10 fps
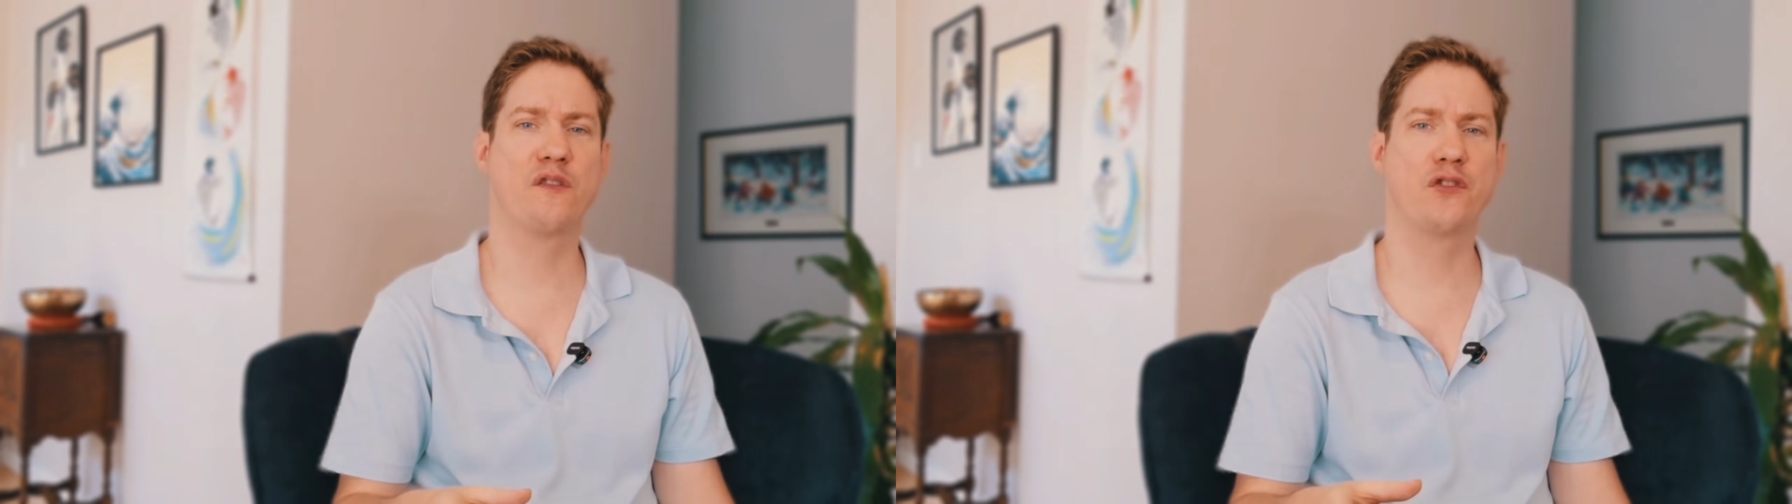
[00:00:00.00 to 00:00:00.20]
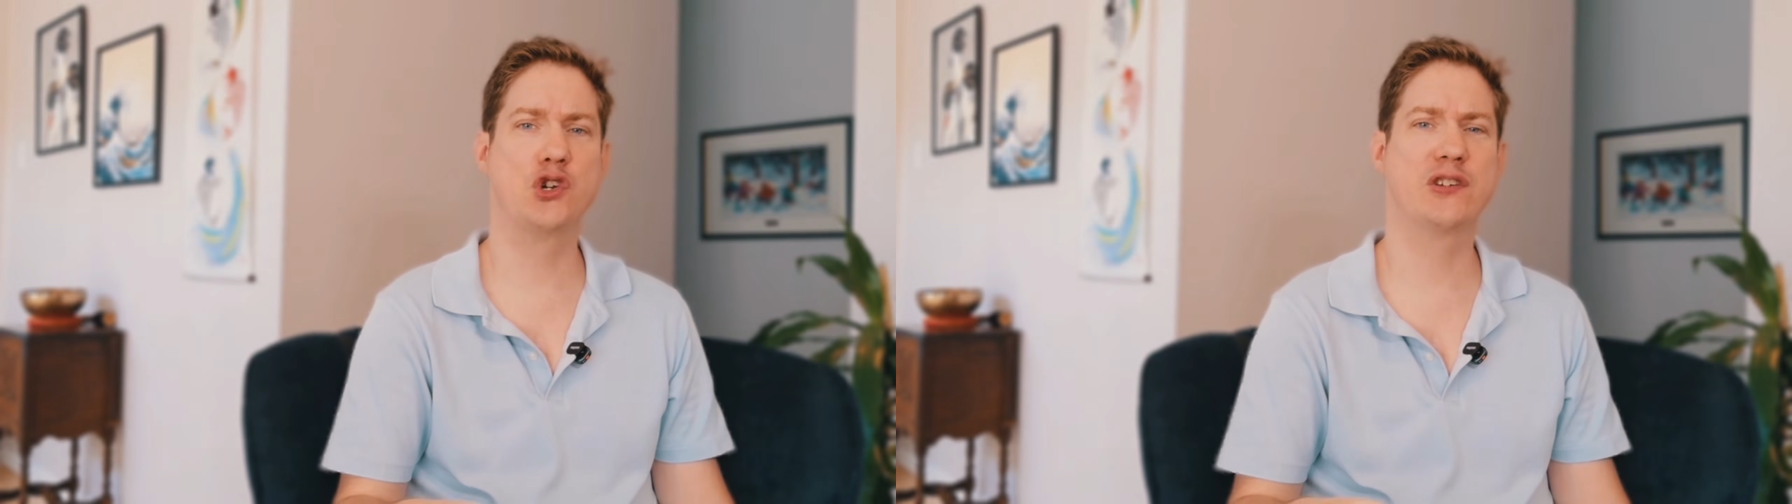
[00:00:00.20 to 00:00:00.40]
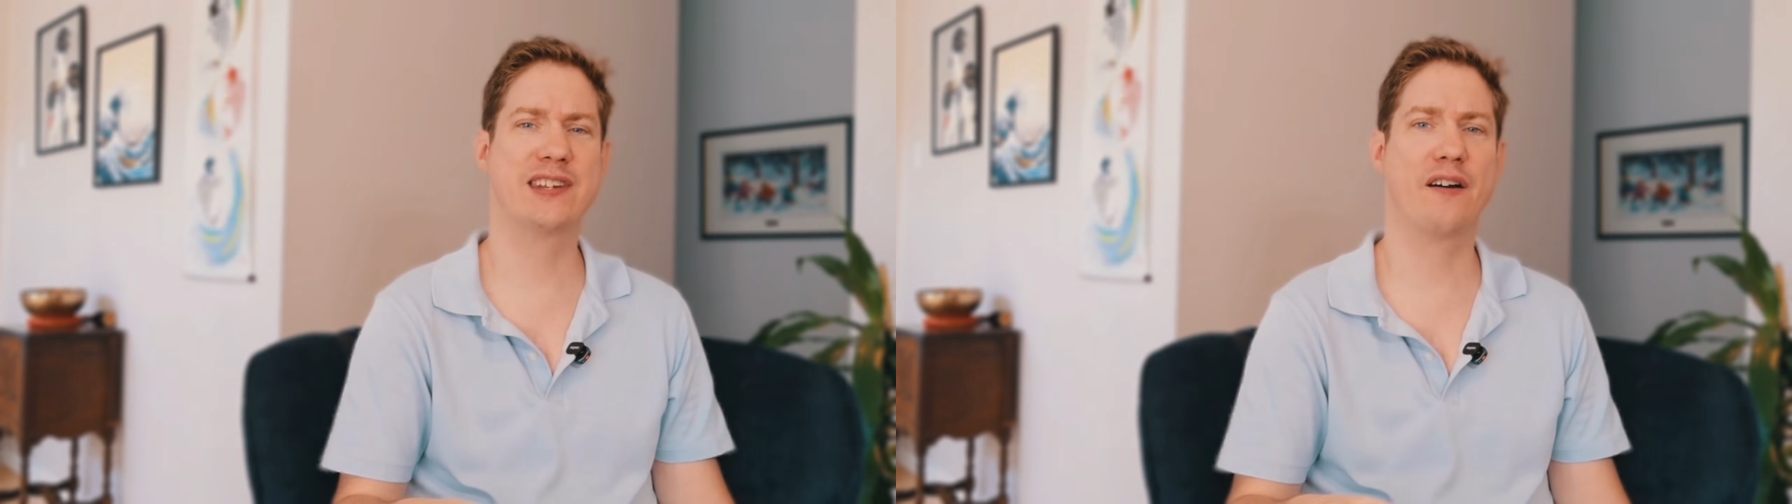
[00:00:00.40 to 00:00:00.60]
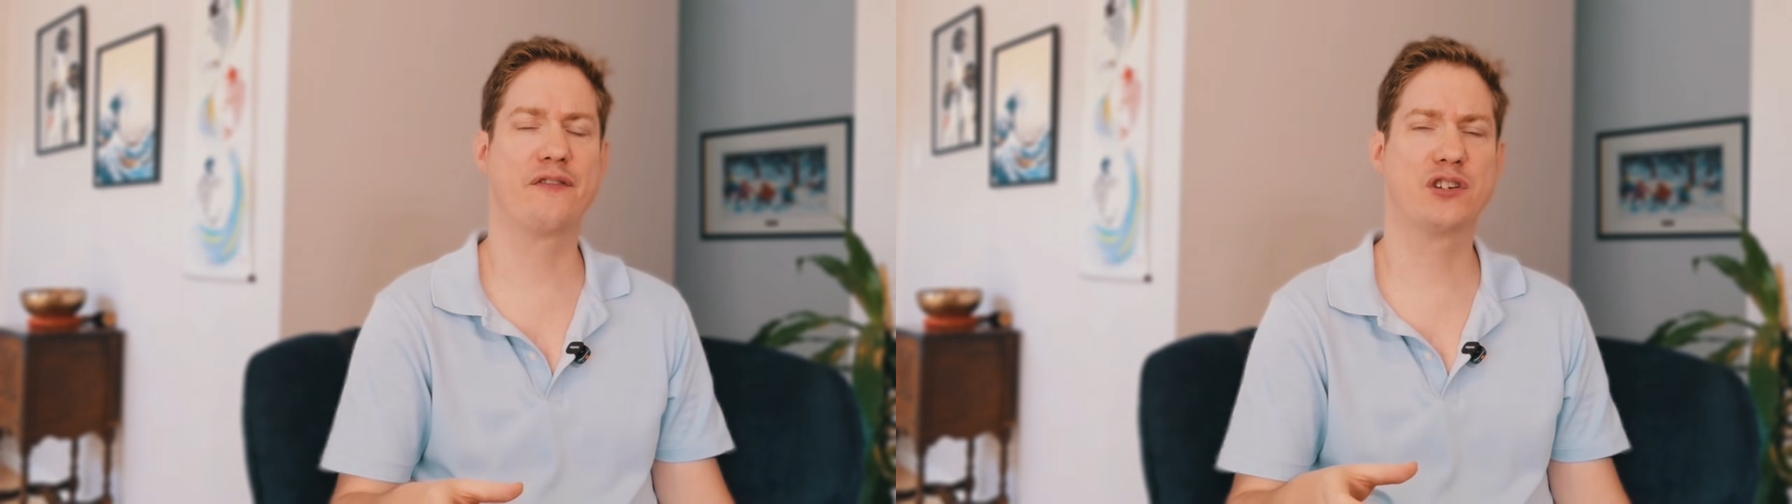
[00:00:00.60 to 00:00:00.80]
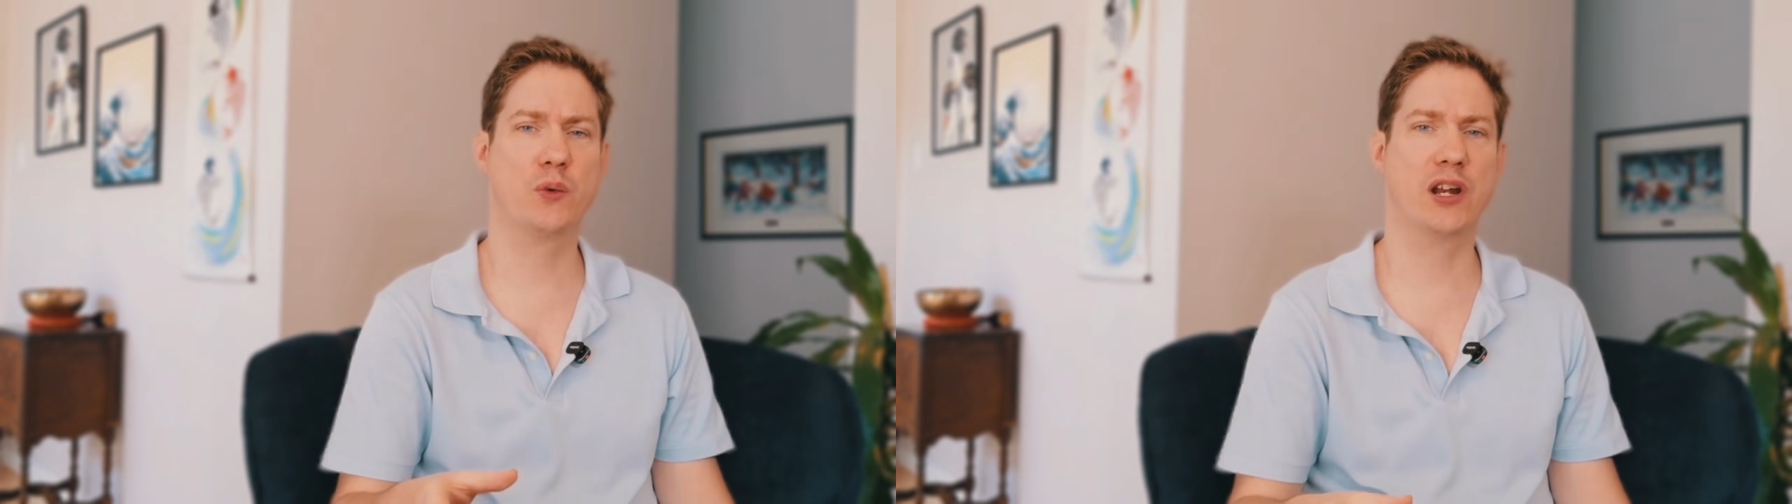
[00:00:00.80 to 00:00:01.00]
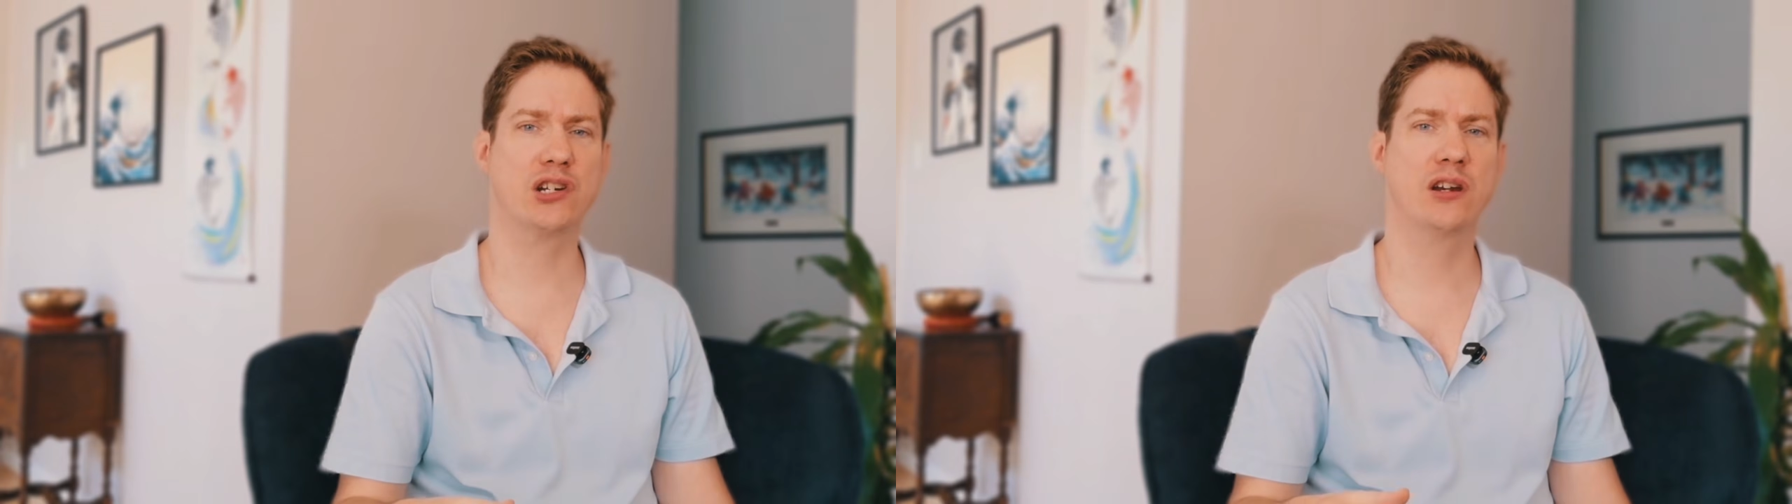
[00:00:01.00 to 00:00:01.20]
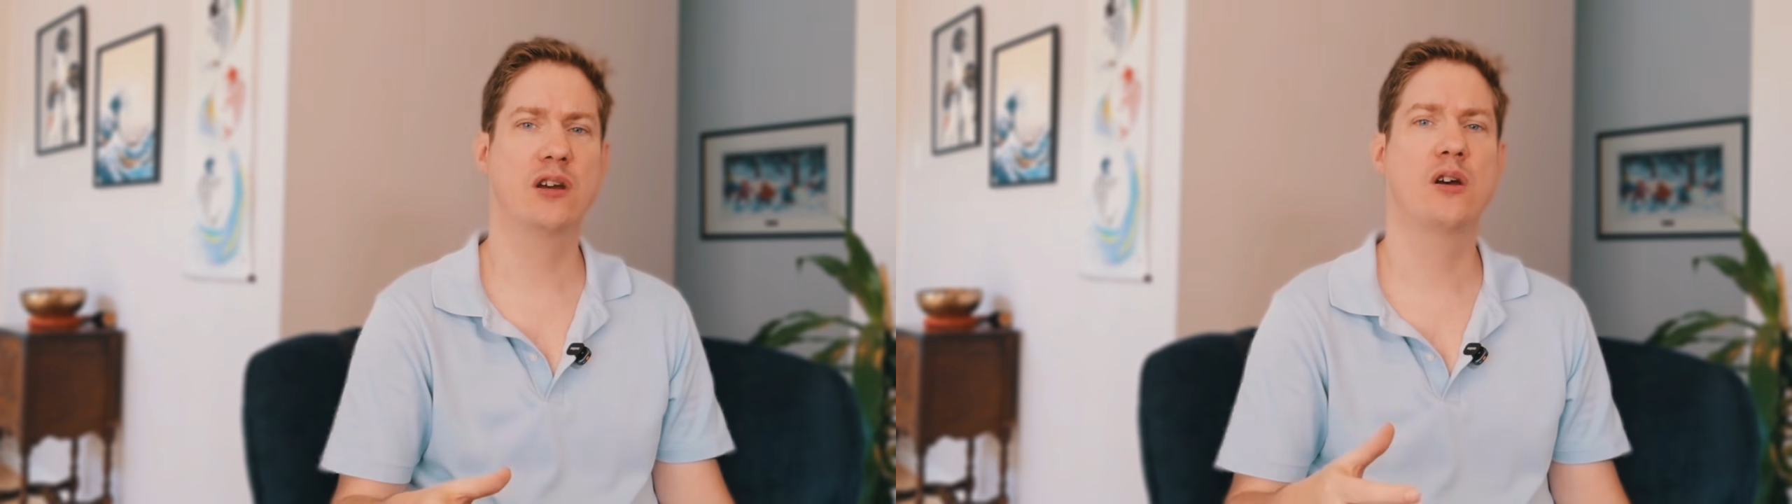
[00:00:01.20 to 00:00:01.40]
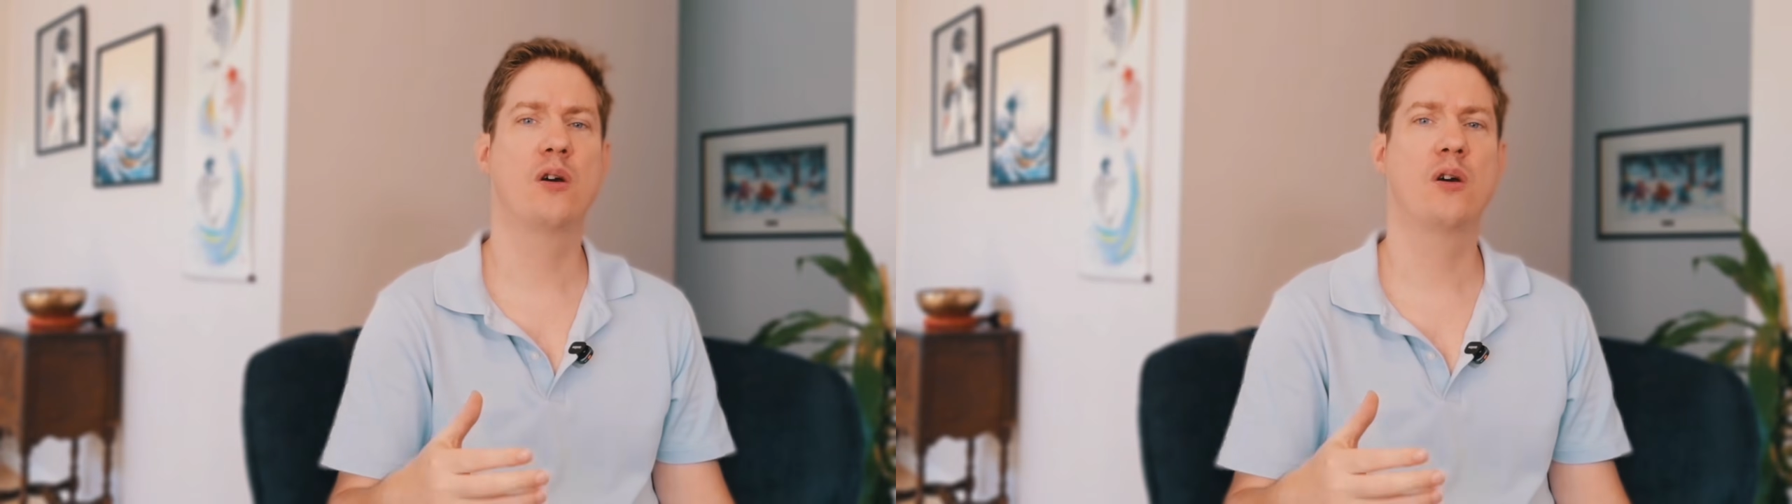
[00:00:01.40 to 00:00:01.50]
The Future Self Switch,